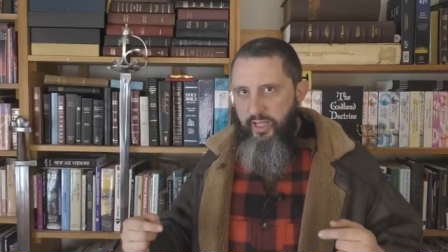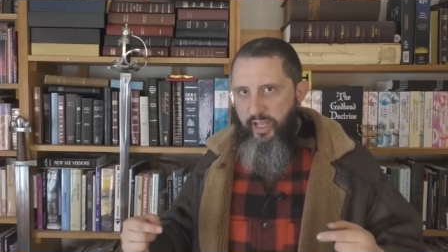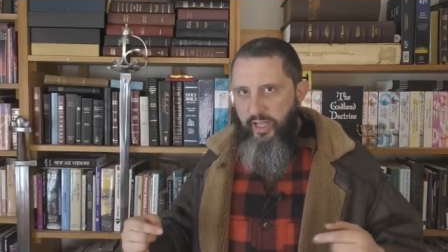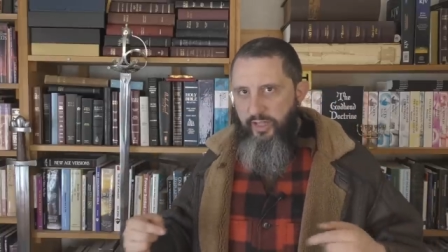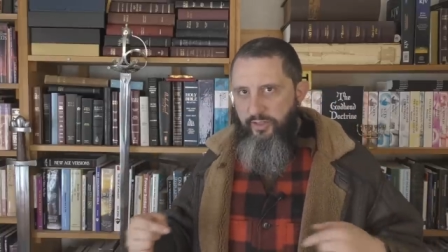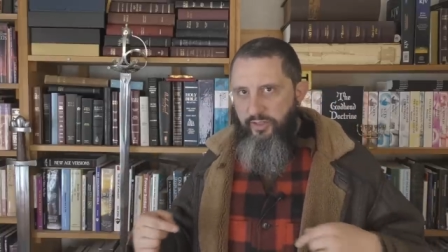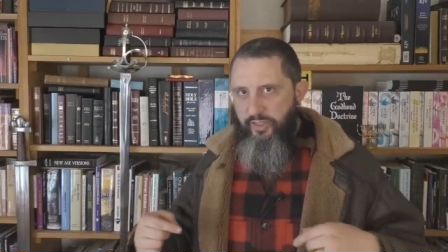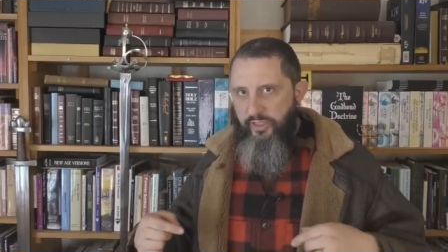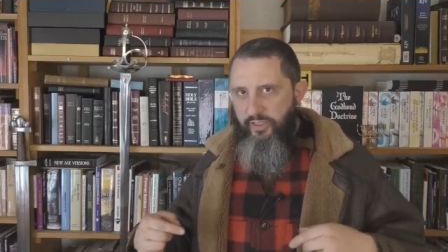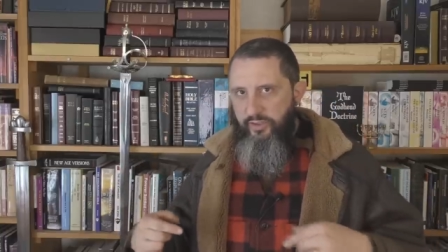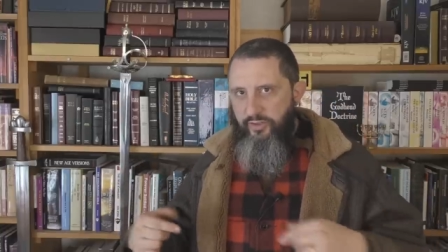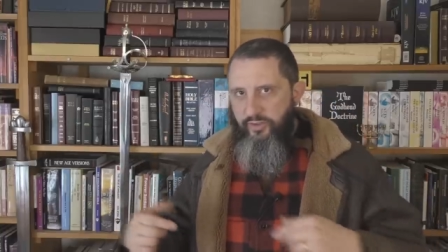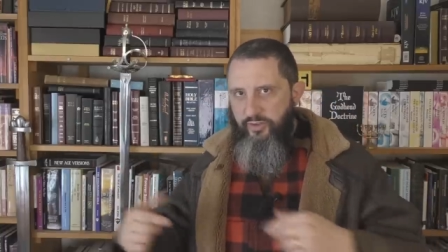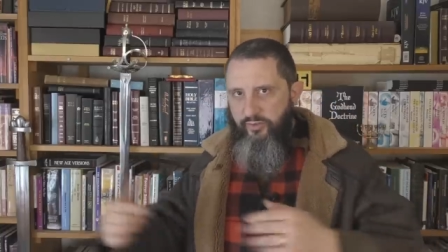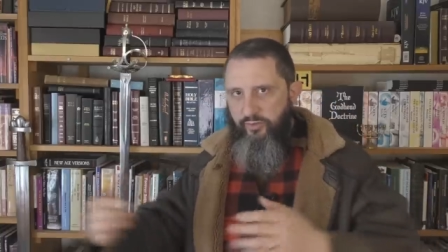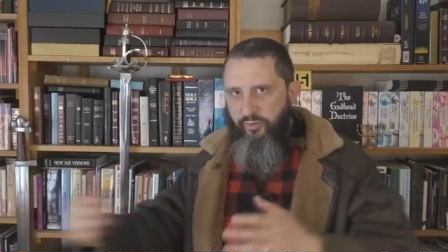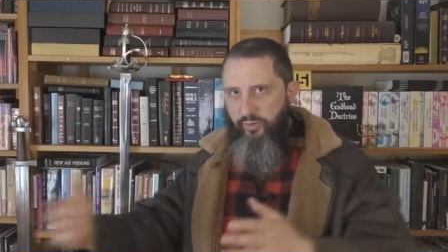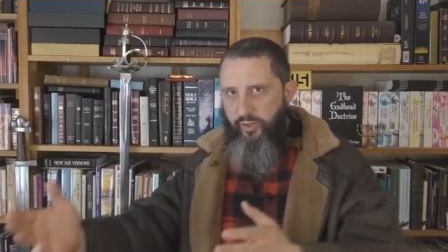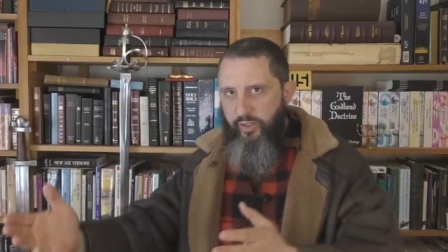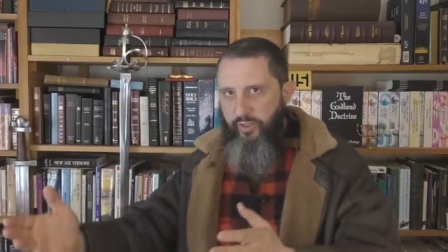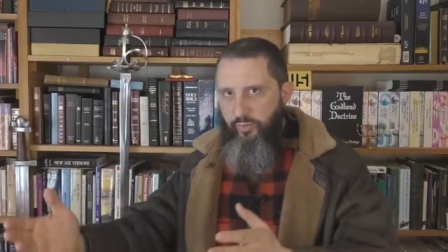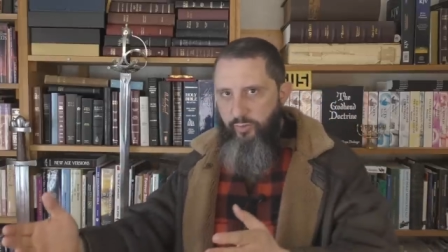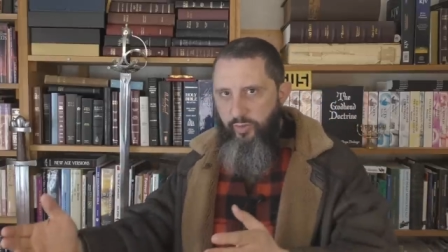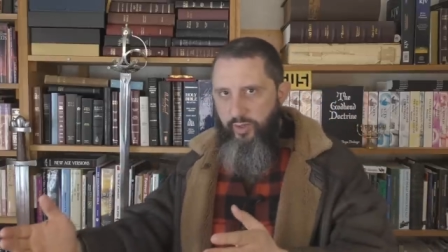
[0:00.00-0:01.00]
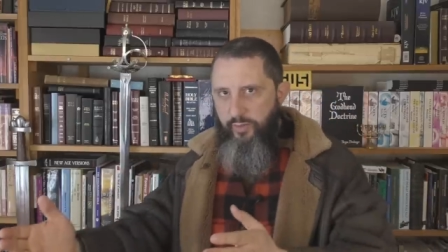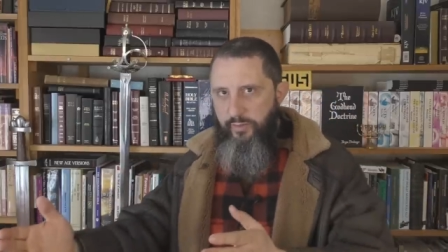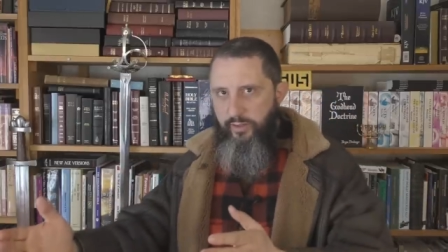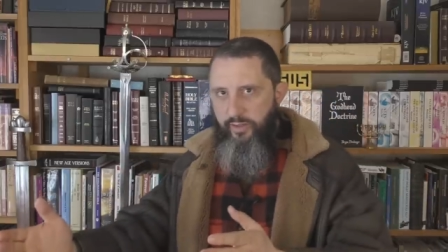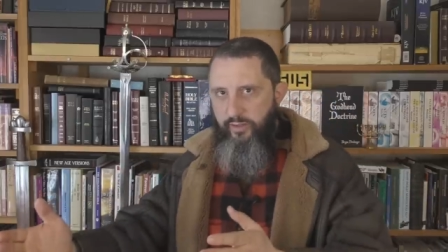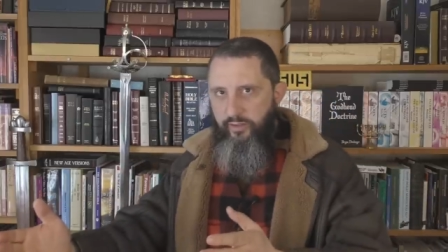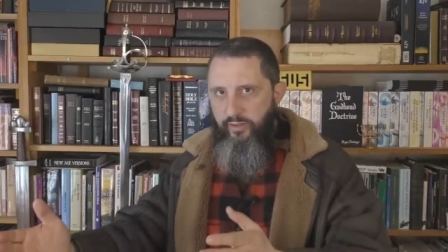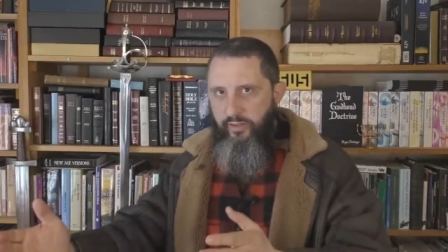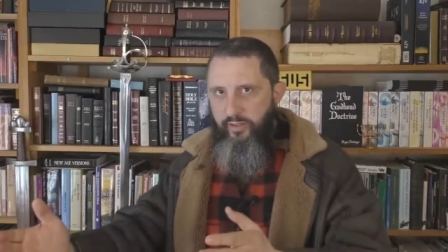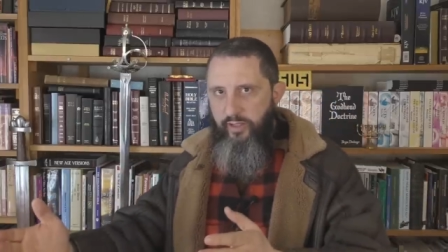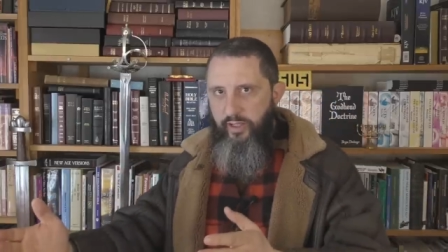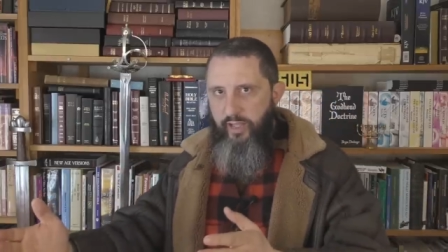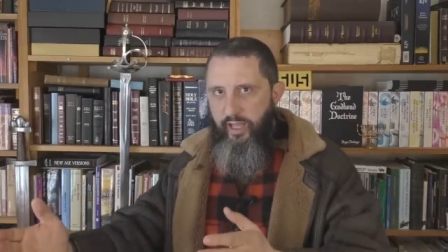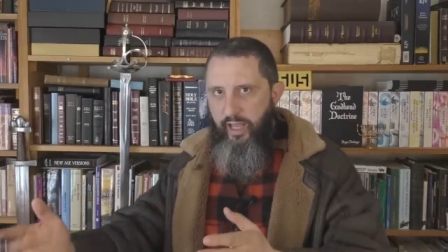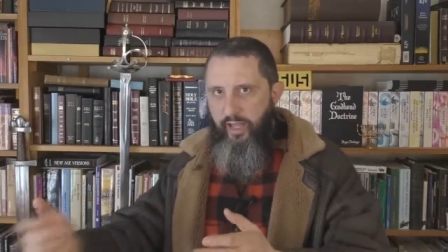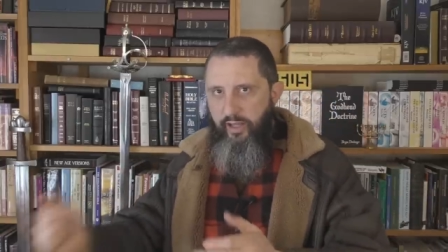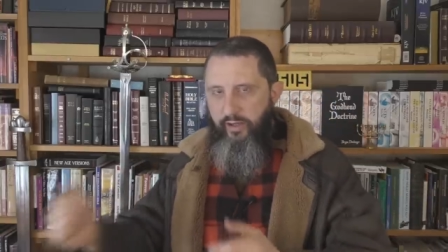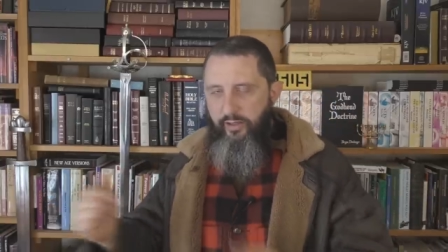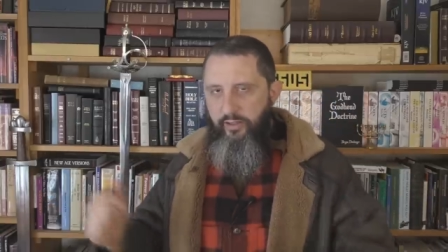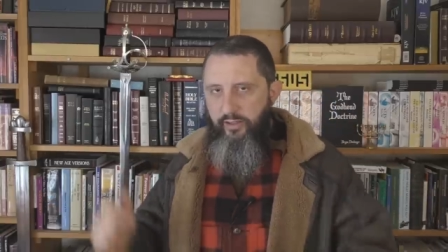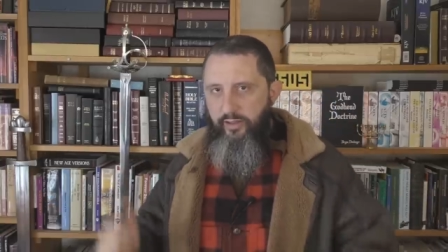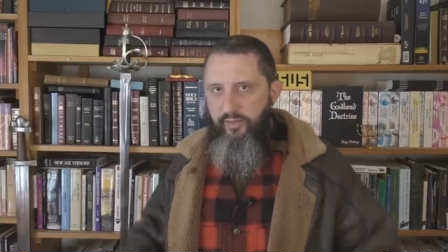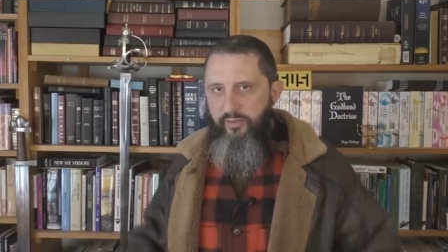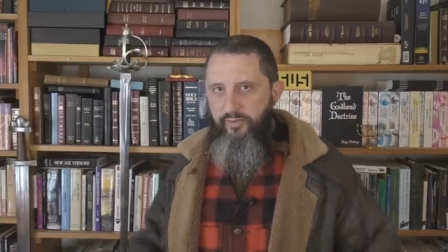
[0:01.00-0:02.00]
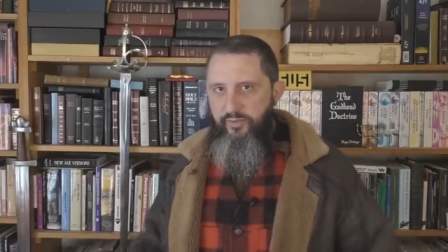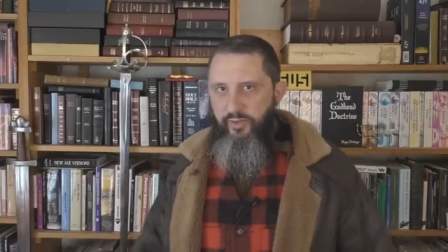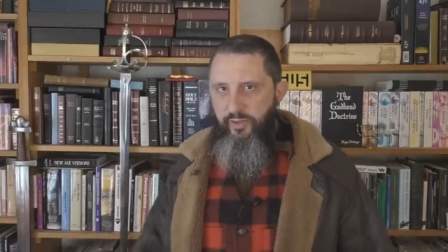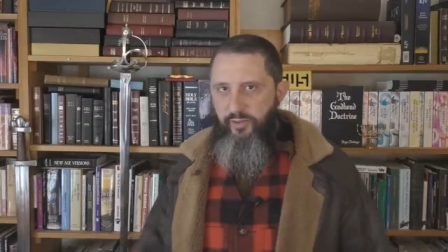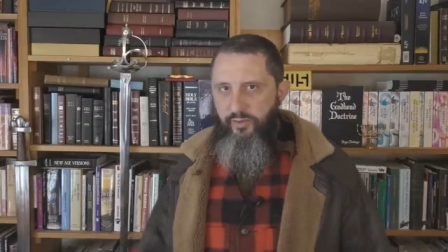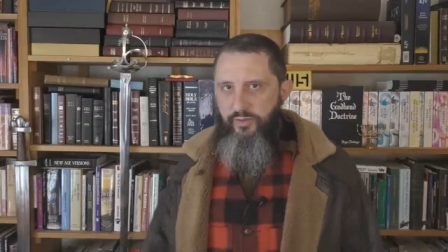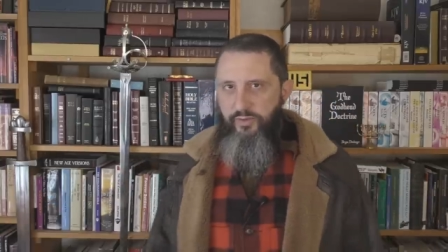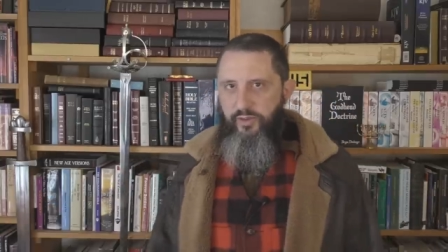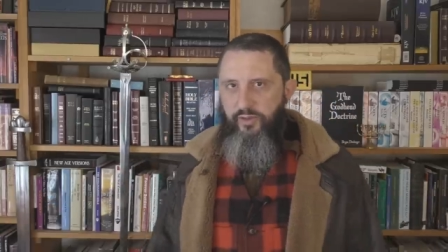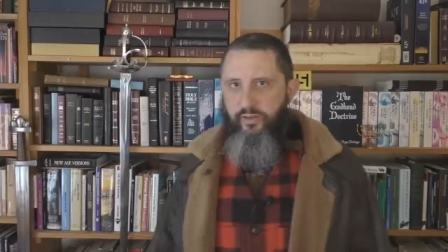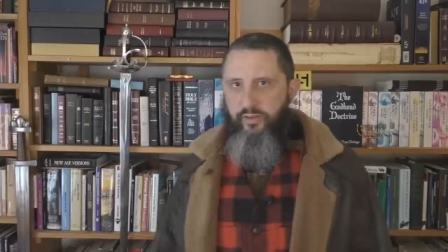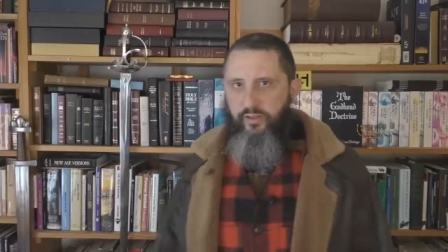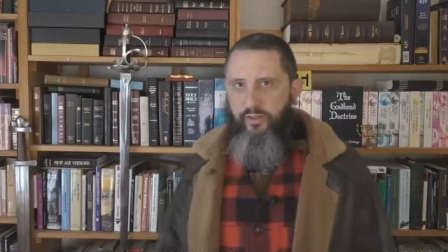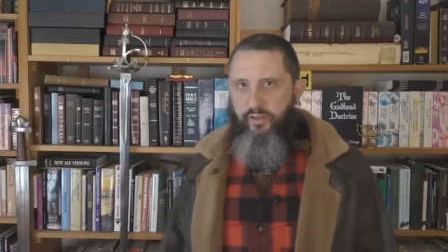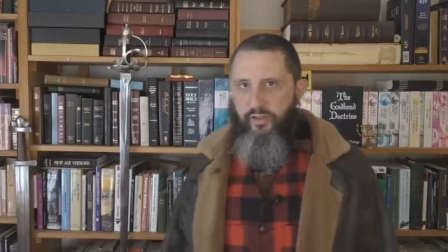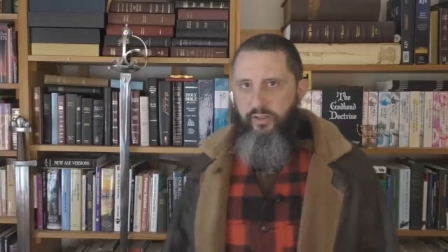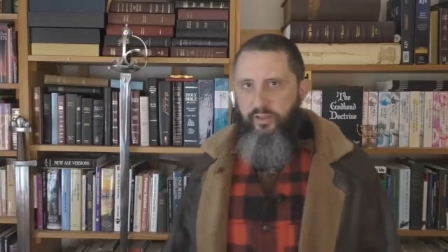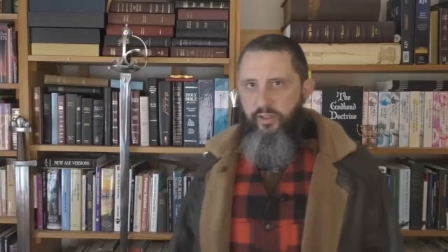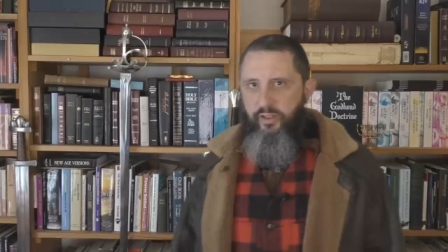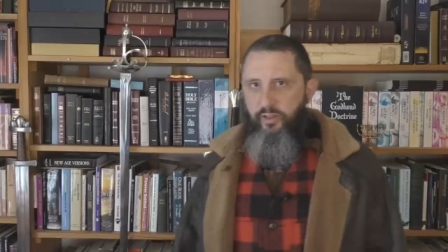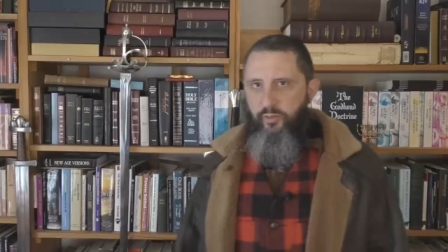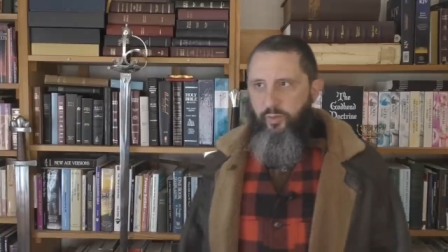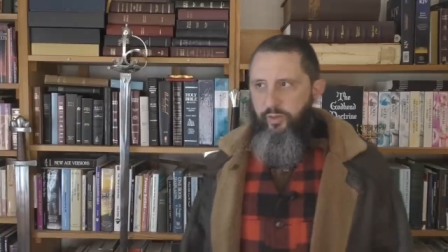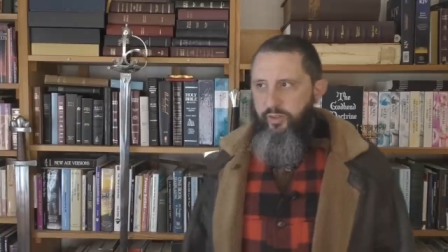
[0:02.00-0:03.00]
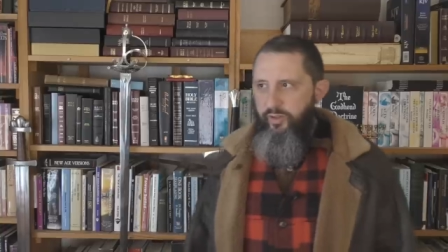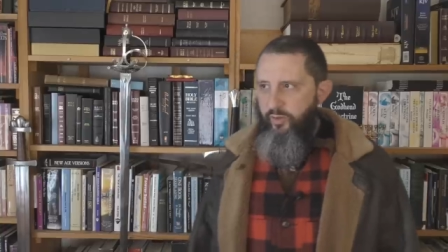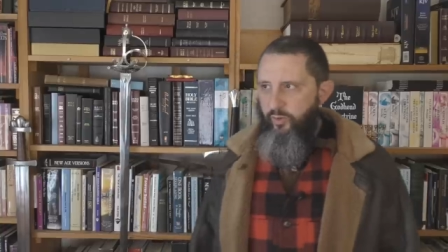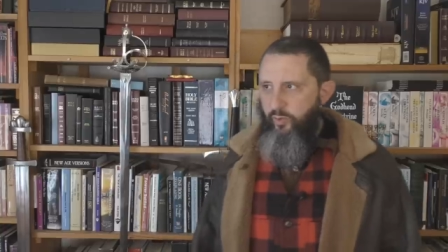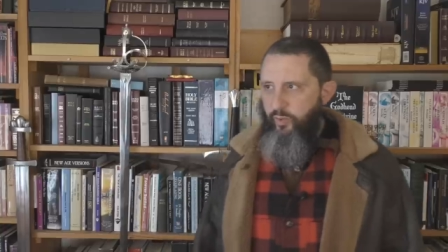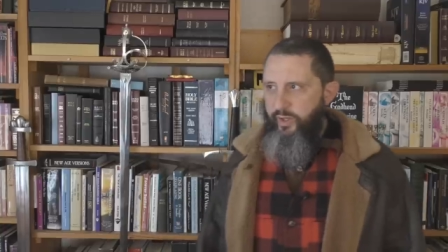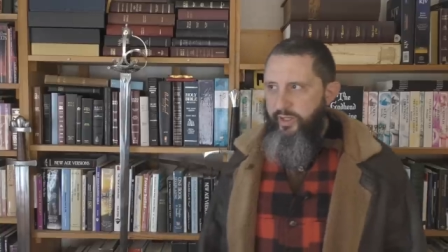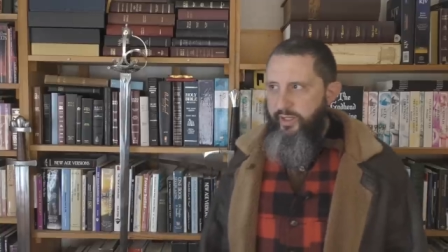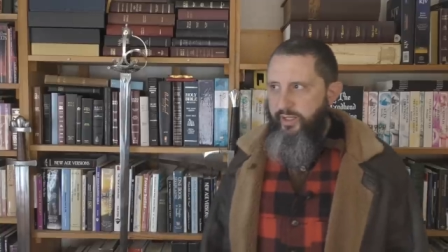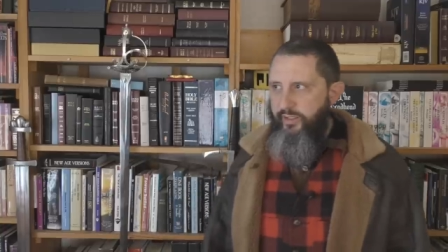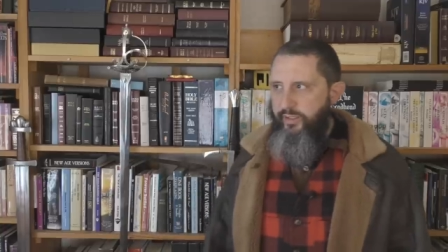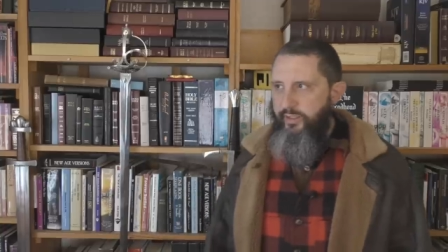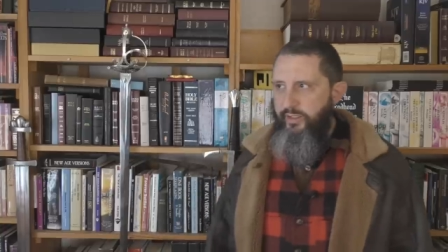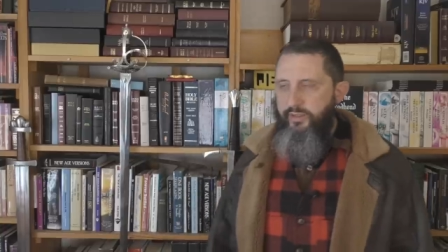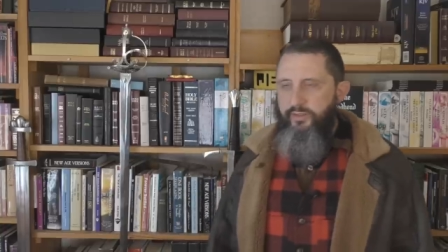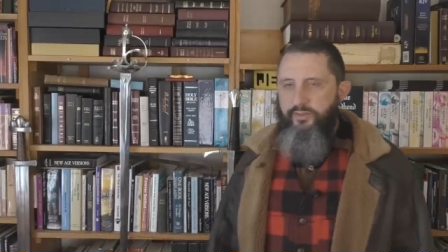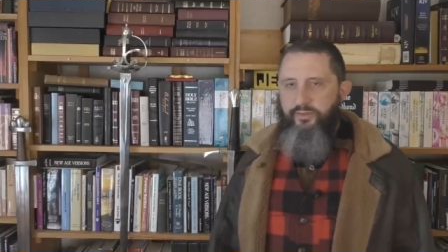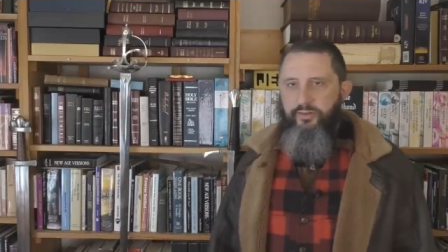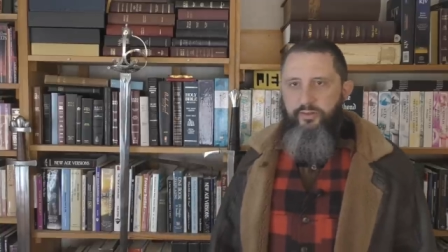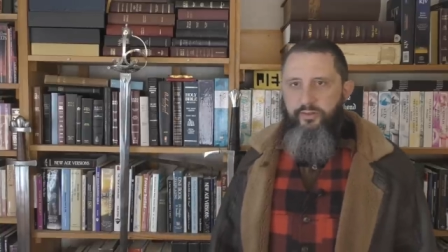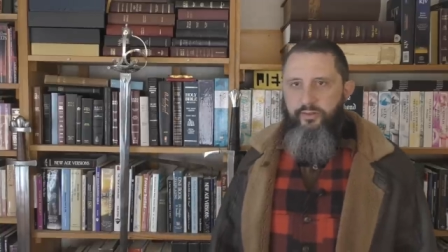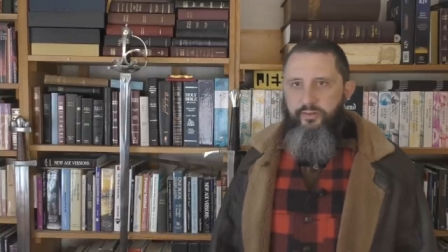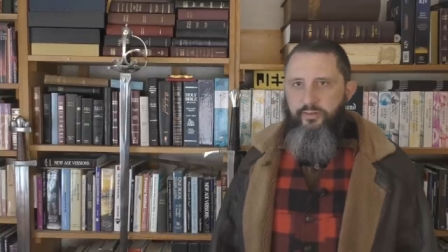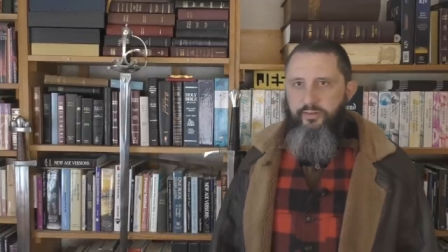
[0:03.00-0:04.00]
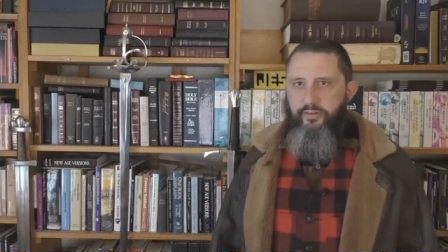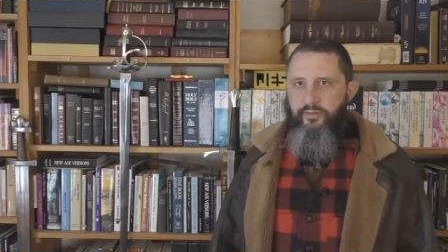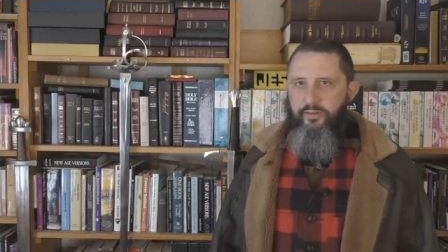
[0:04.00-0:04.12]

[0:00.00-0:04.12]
and she destroyed women out into the future with her wickedness.